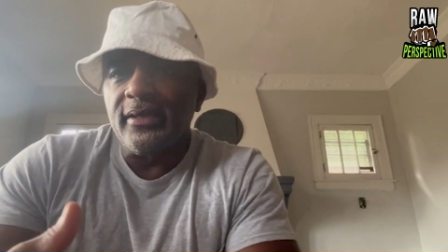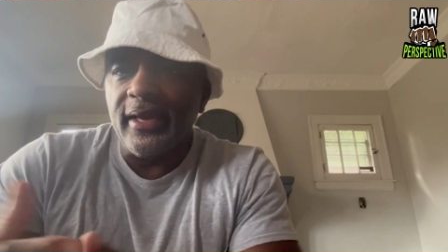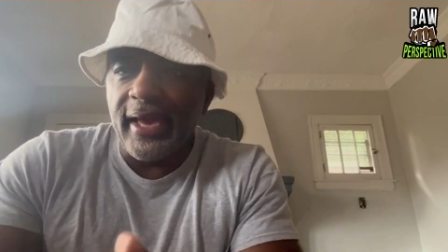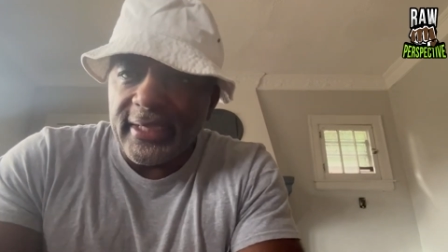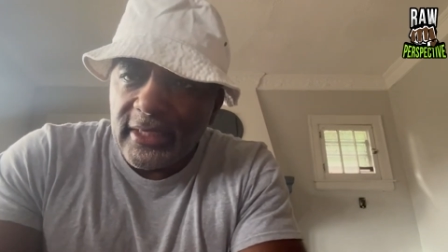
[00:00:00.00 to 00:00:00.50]

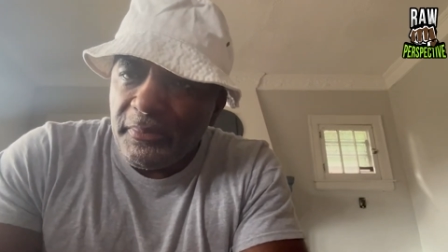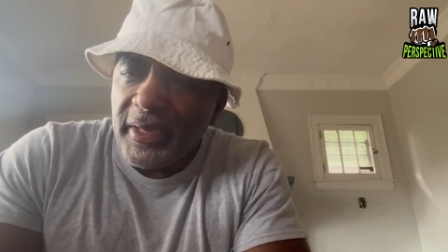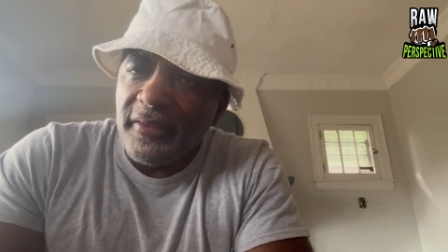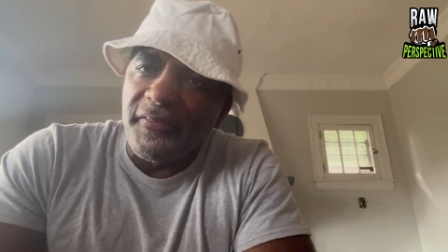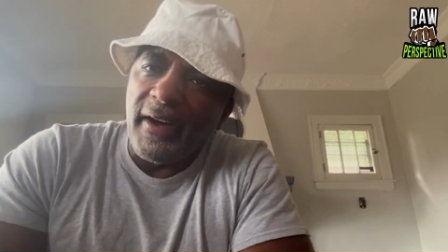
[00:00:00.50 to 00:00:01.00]
S and
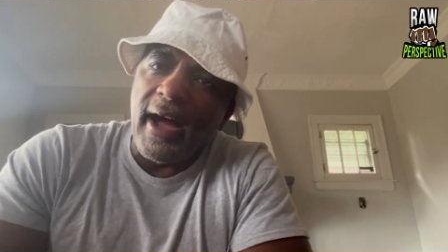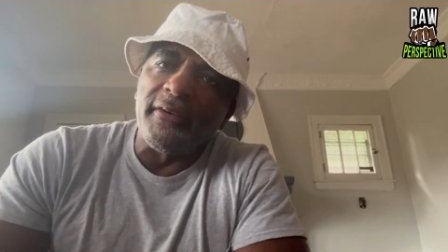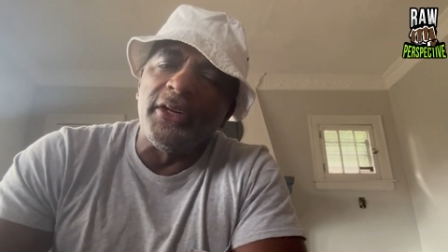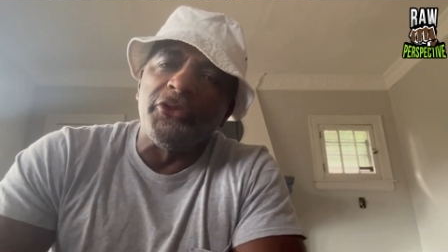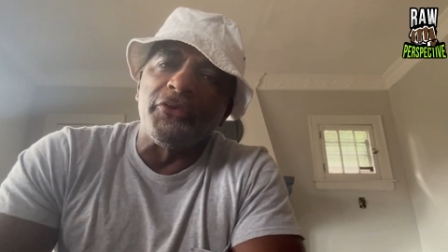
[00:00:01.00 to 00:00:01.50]
P five
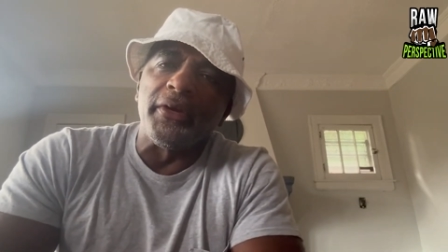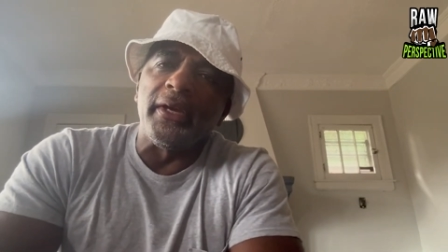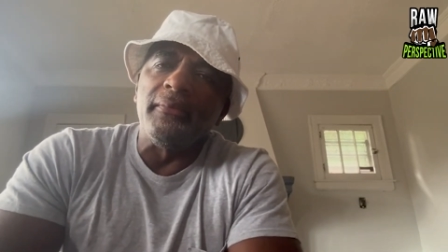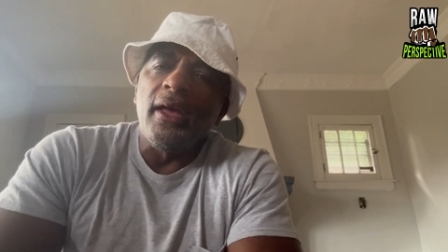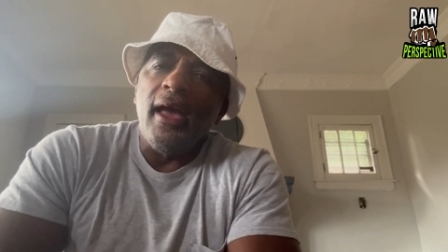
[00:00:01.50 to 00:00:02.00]

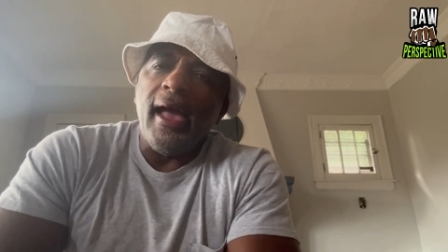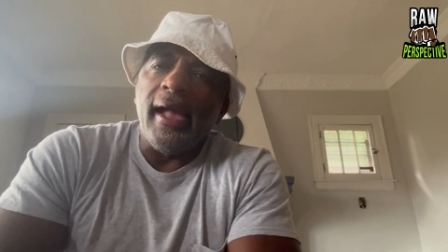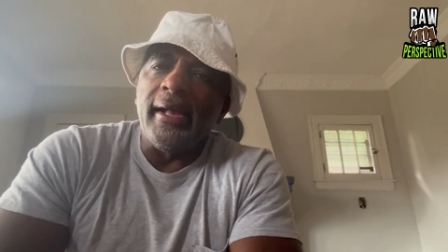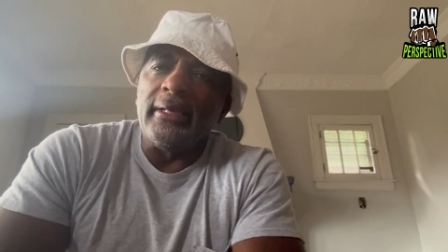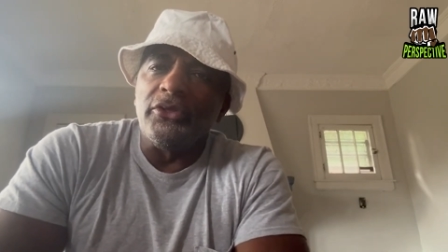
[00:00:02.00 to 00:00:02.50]
hundred.
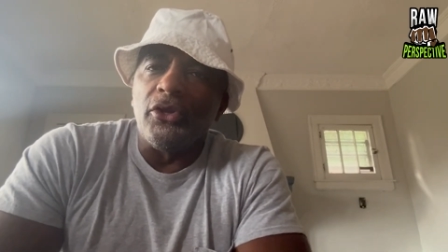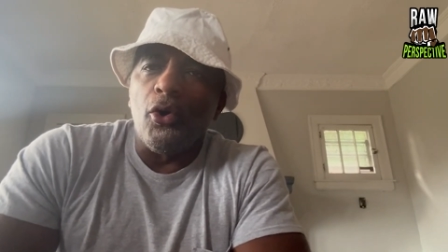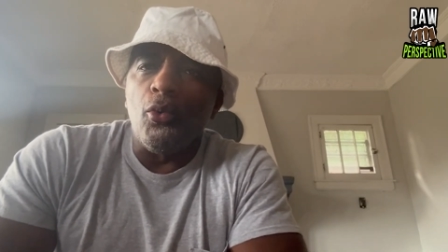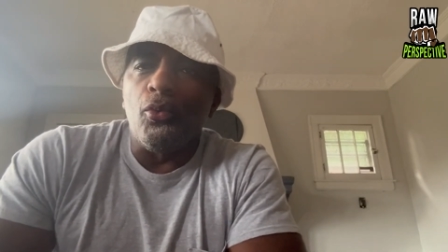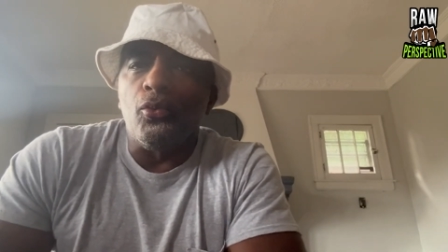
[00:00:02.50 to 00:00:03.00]
And, you
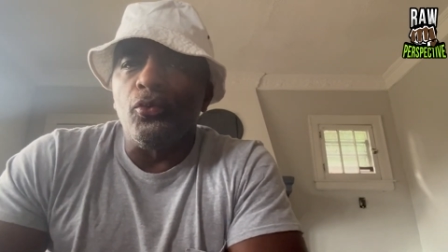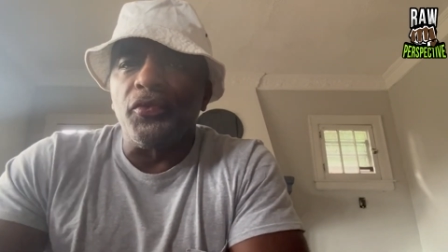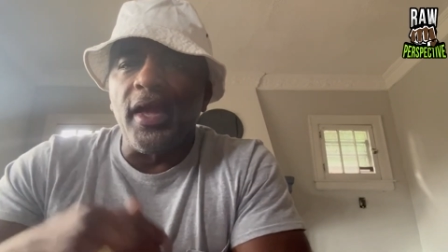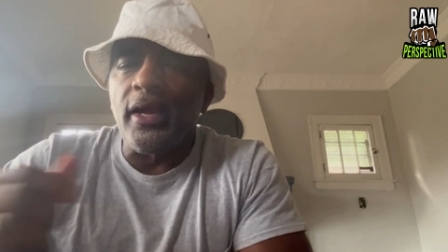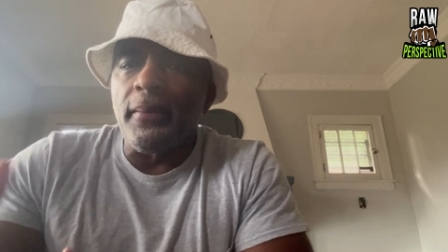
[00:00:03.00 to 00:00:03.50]
know,
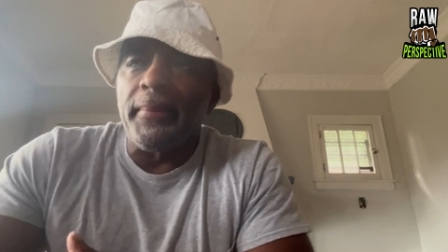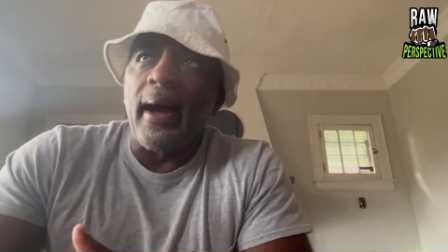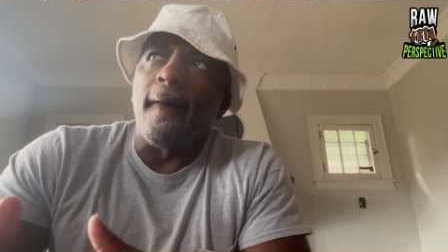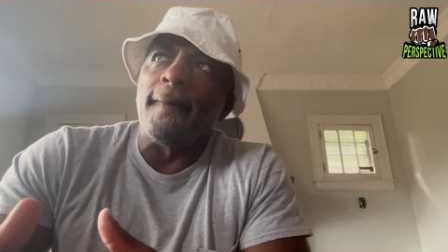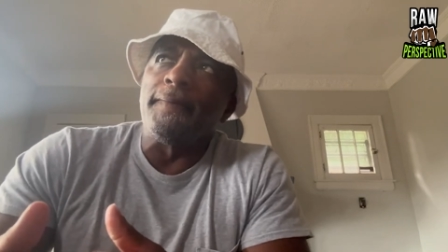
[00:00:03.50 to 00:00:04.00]
think
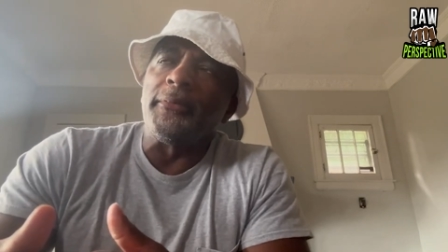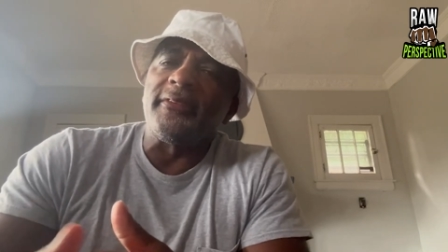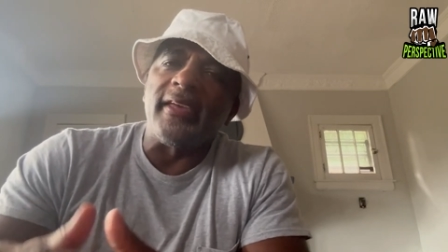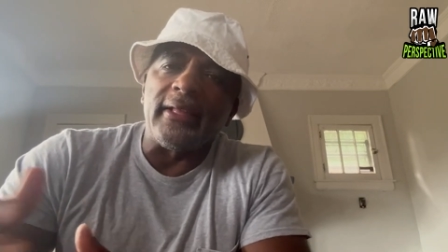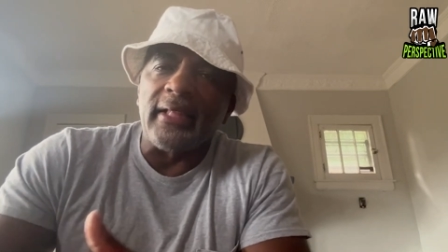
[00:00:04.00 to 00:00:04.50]
about
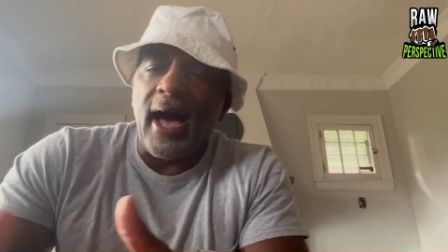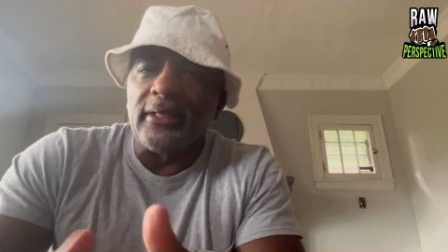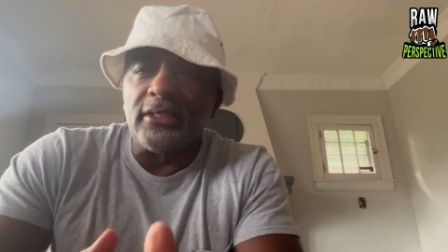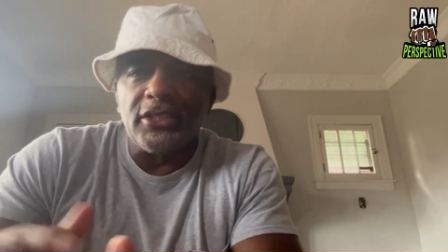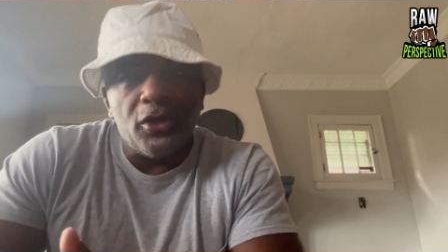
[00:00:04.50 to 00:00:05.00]

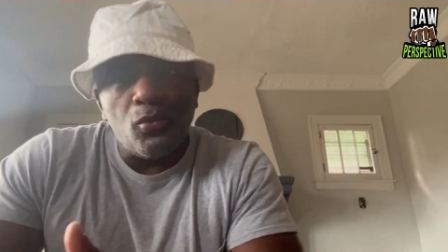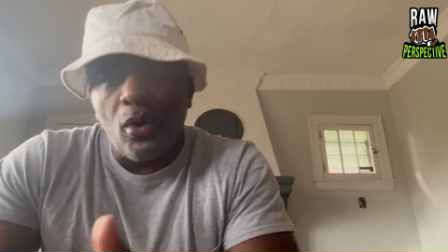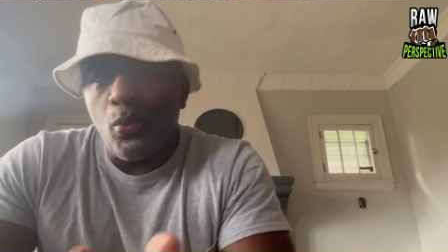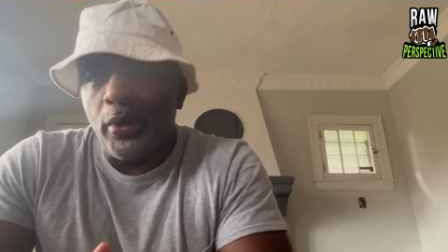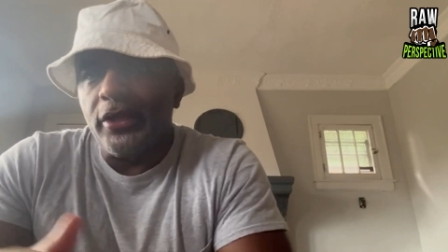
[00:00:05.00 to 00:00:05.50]
technology and
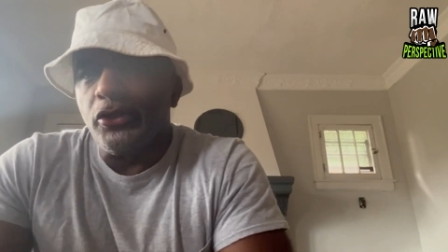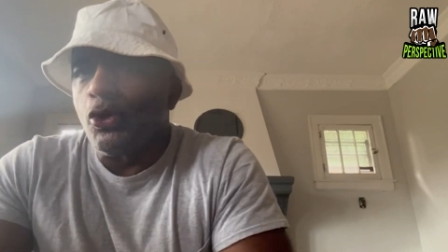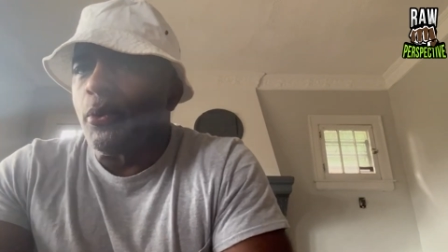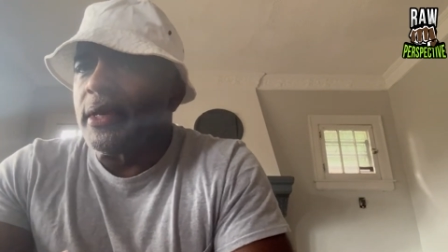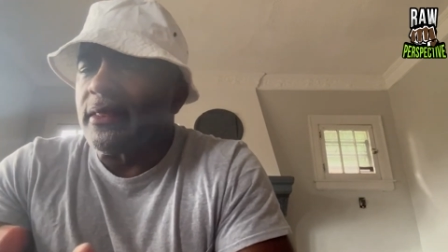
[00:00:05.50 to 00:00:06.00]
what we're
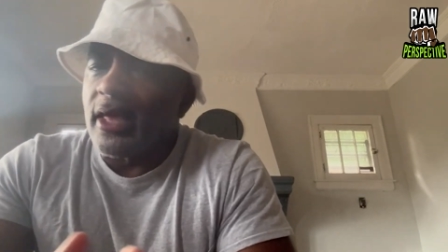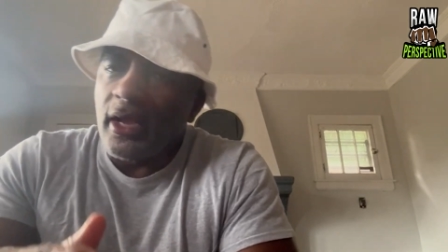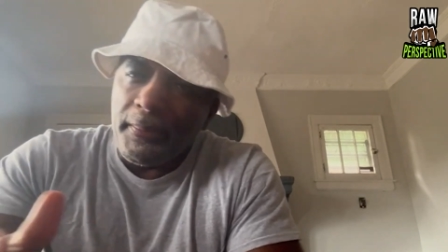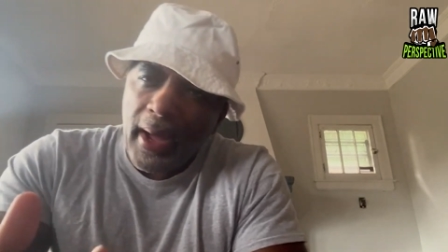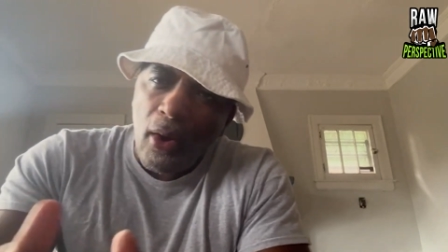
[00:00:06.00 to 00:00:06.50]
doing. Think
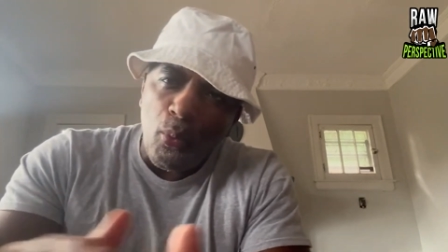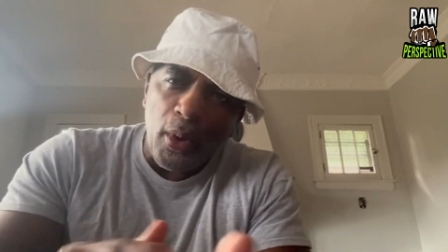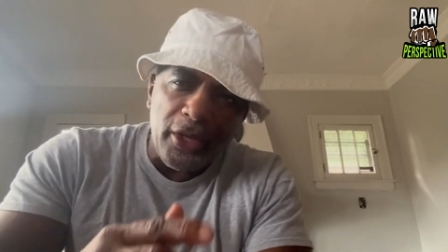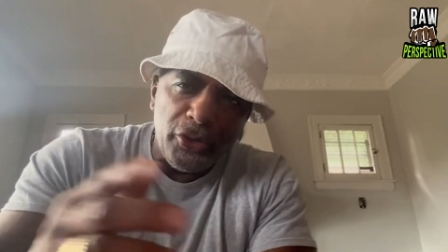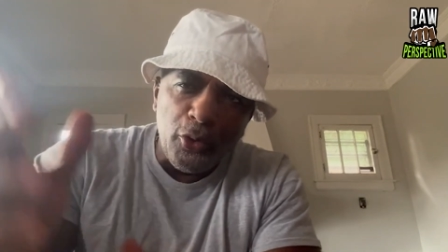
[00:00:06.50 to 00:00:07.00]
about
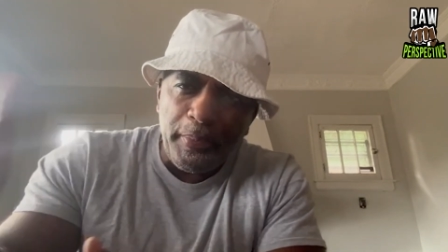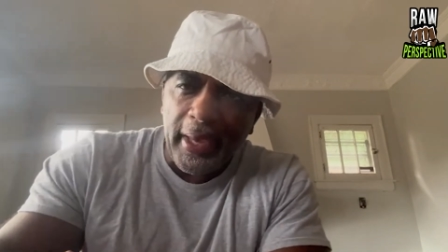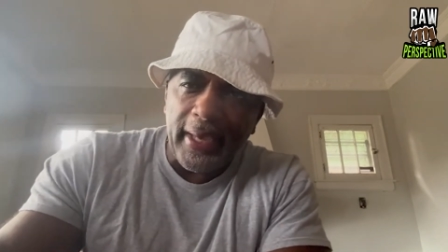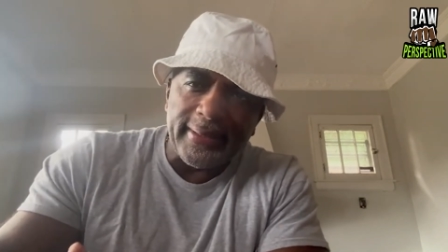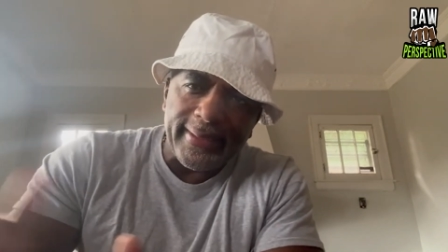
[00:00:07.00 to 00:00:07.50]
what you
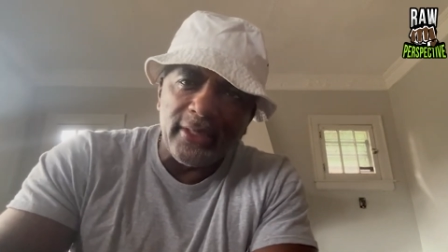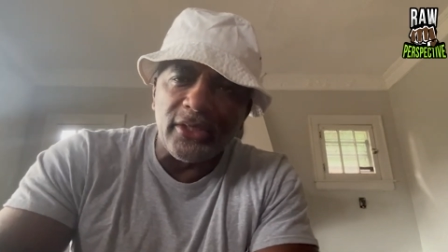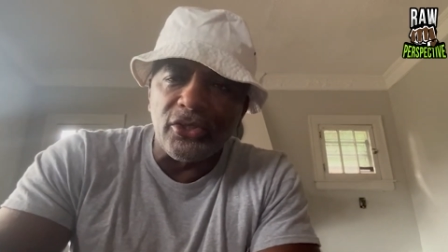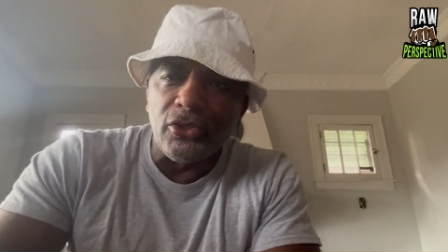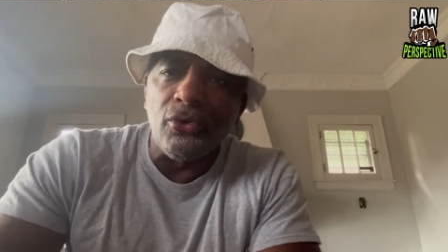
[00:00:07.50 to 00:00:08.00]
pay
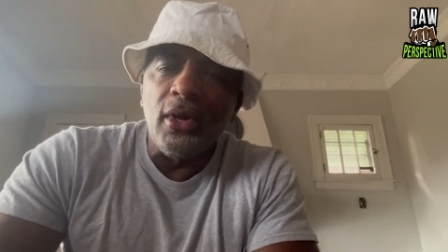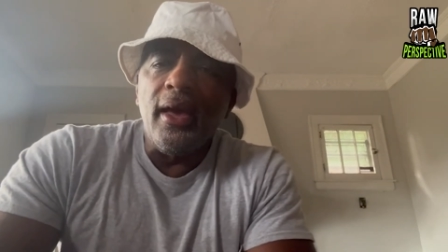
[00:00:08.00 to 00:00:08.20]
attention to